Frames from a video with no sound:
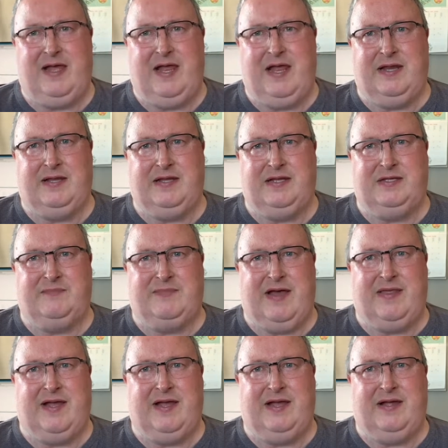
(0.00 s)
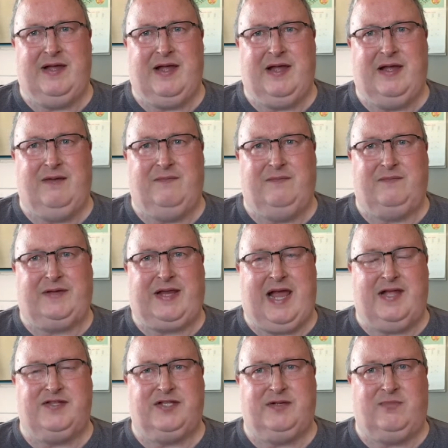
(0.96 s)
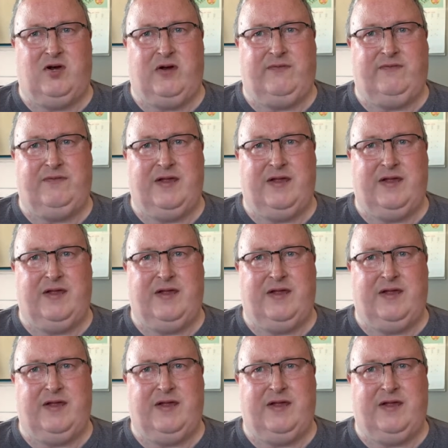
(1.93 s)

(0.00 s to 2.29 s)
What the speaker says: and his mother cuts him off